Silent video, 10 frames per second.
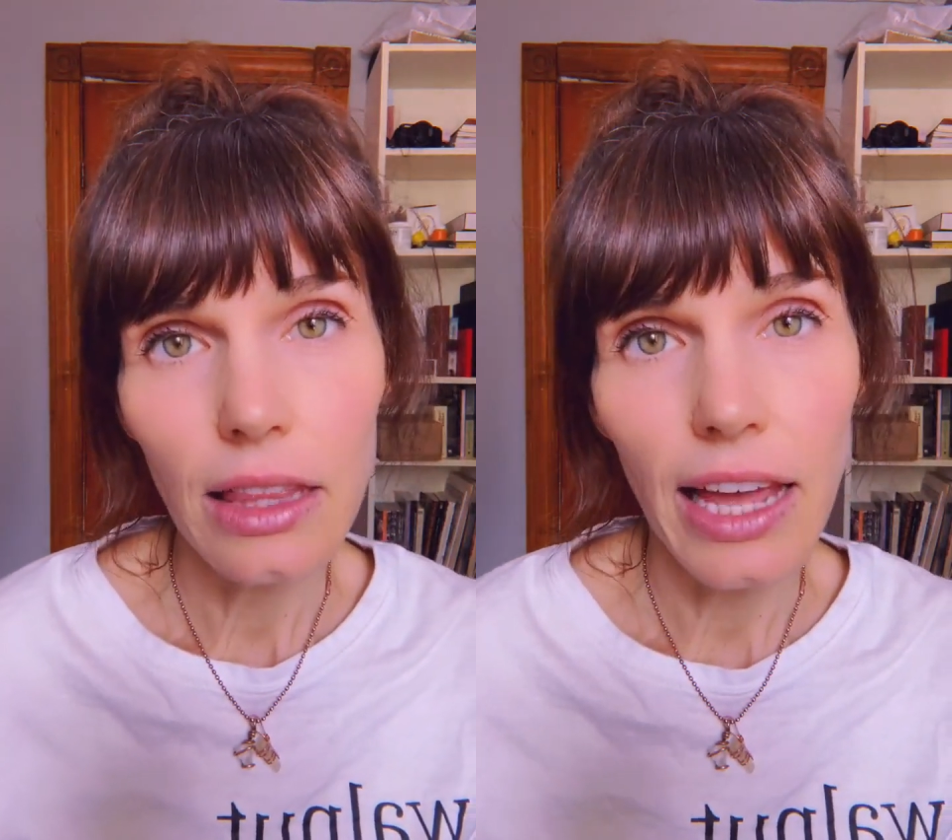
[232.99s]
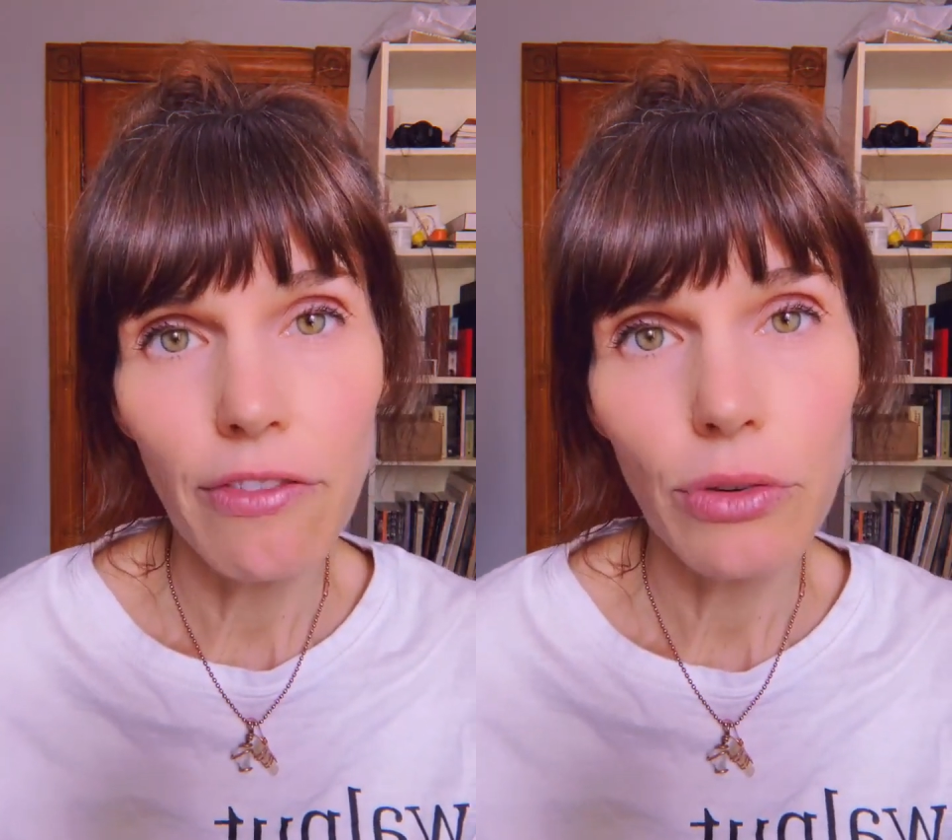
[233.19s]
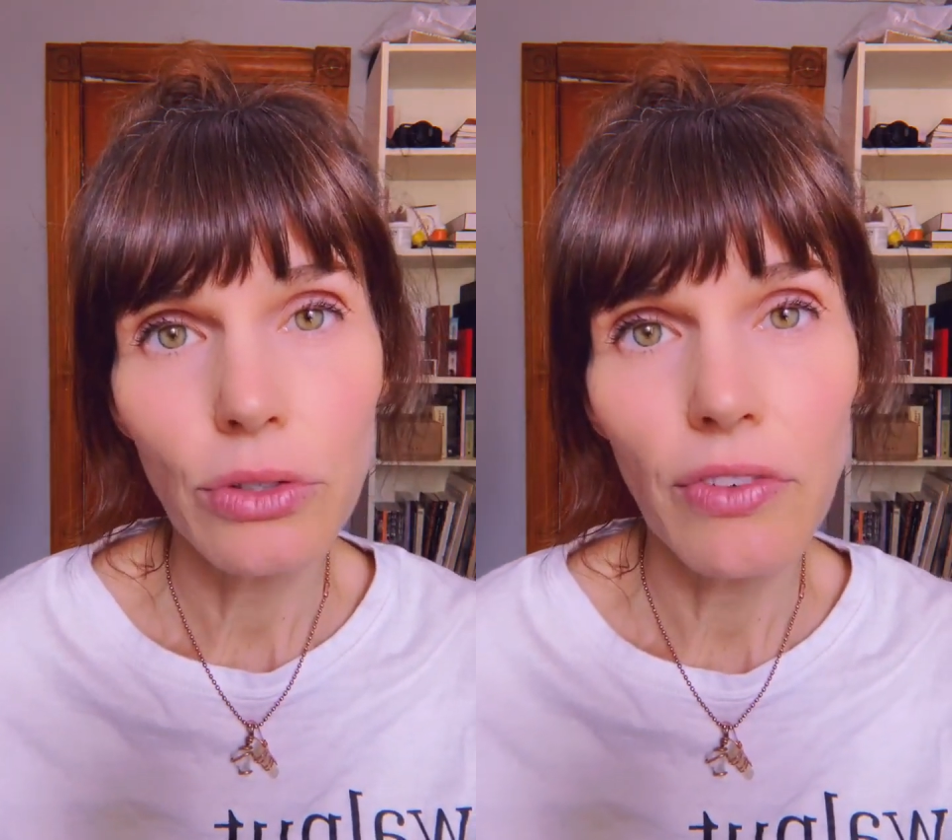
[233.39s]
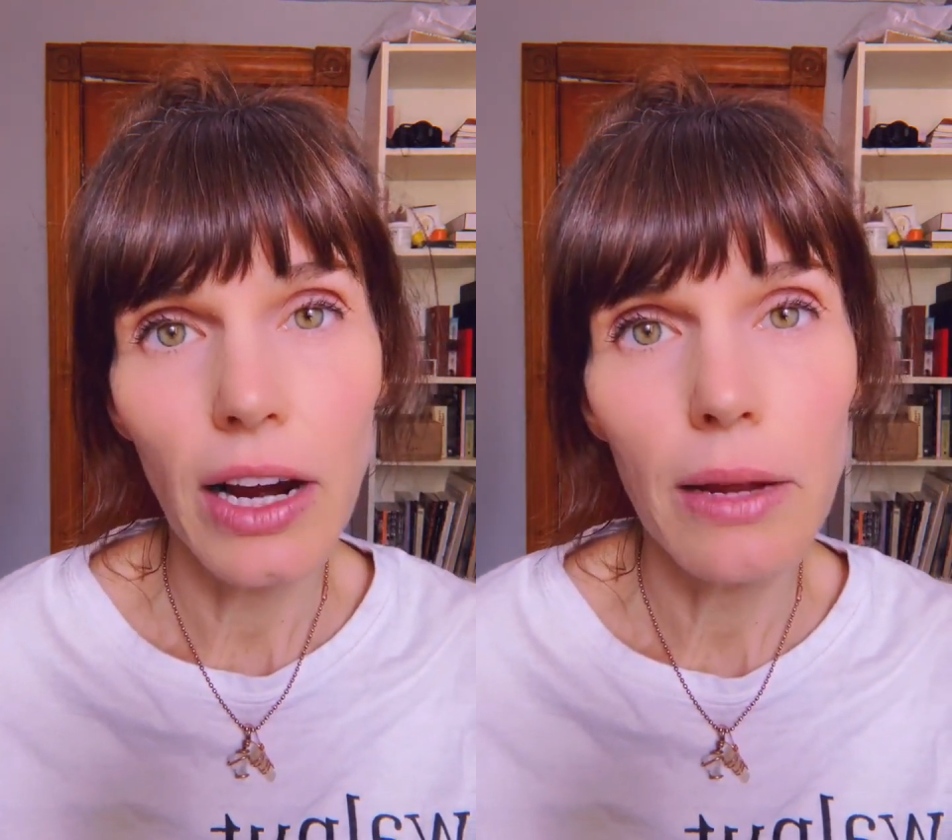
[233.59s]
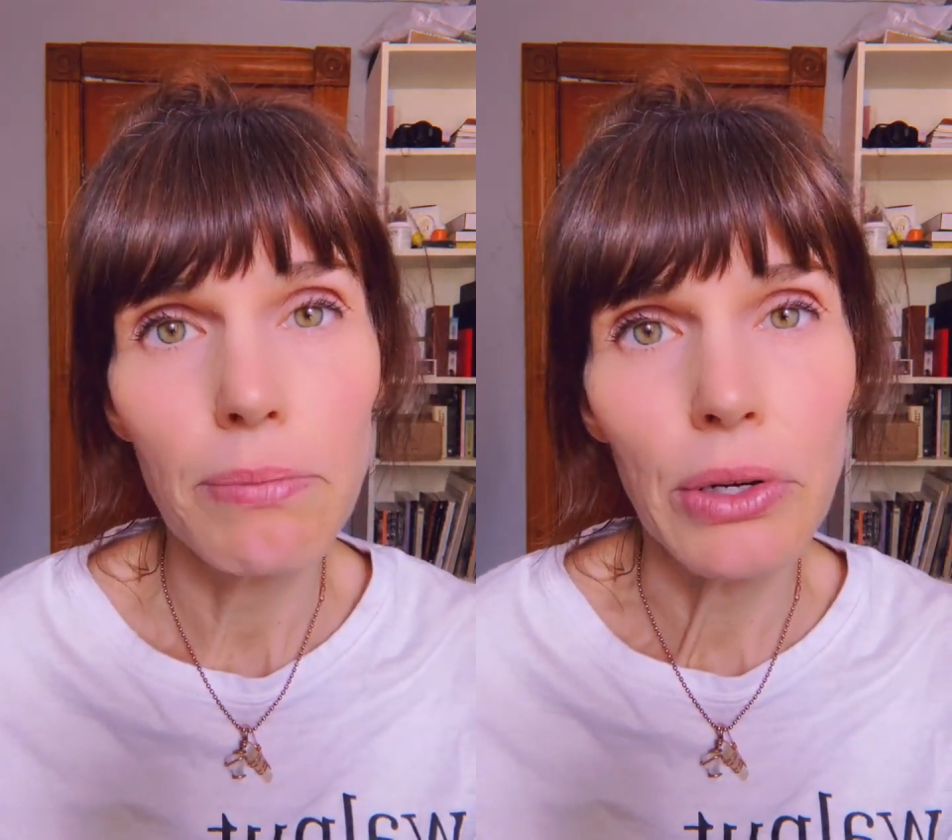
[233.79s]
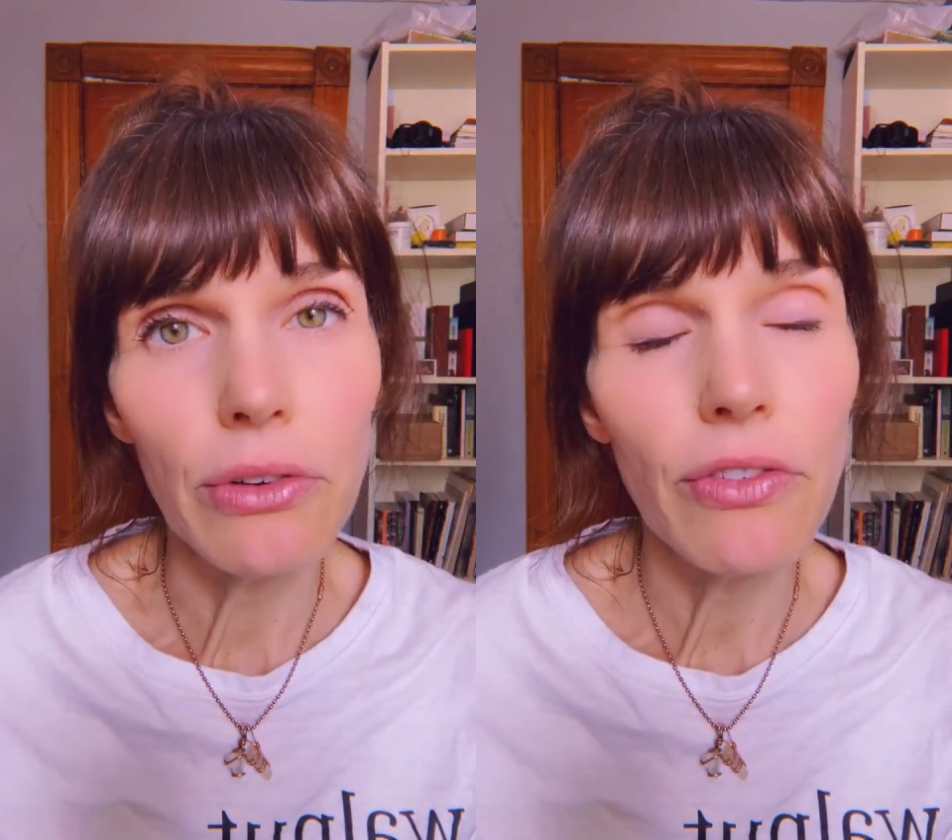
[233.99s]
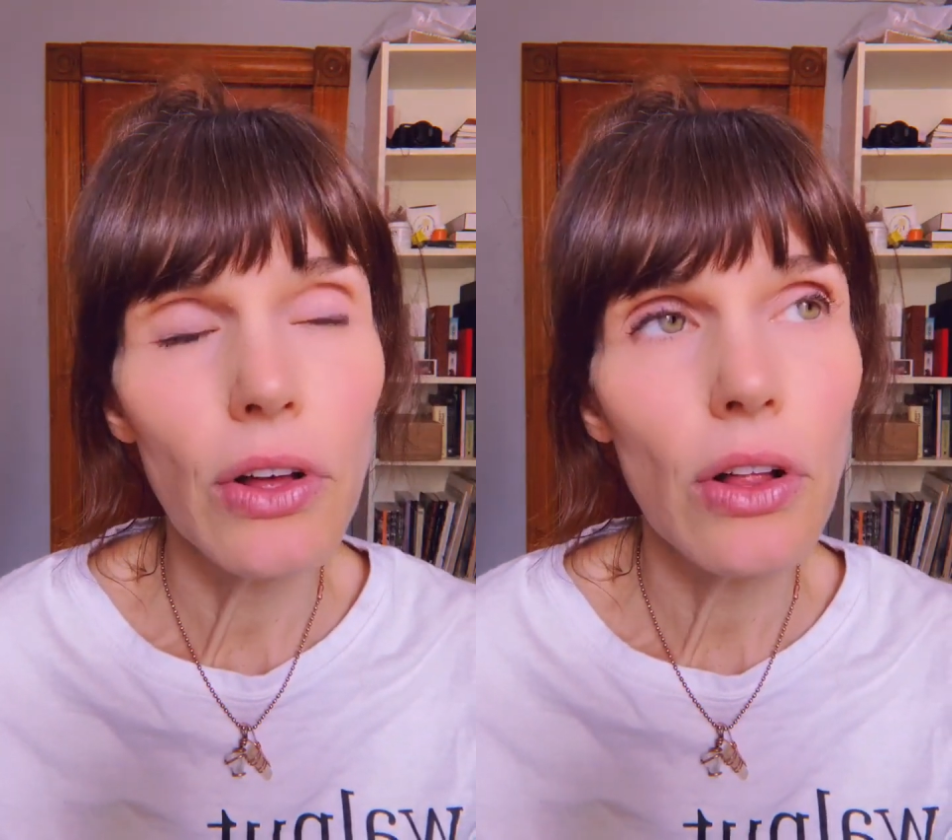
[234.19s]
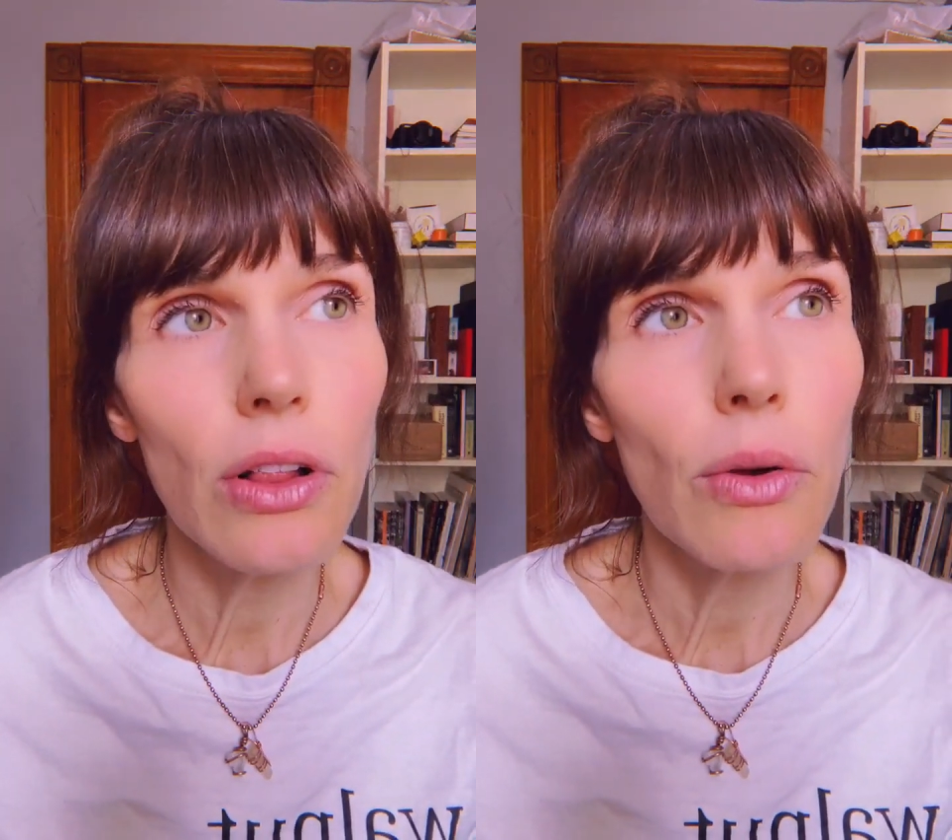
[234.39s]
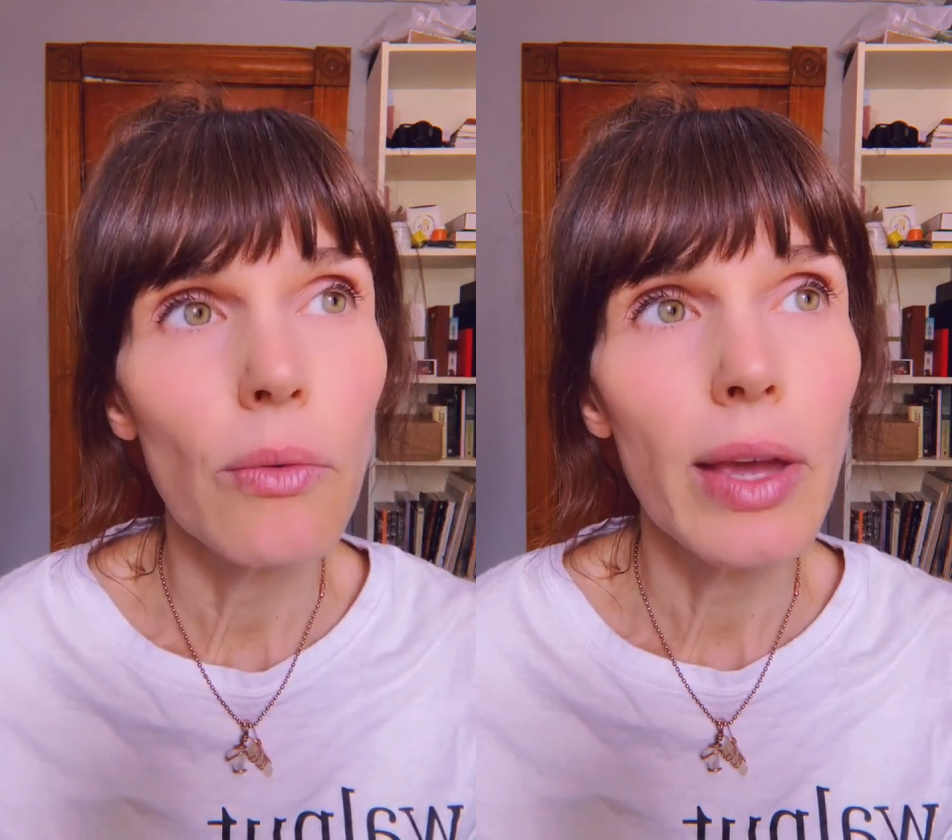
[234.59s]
life was very beautiful.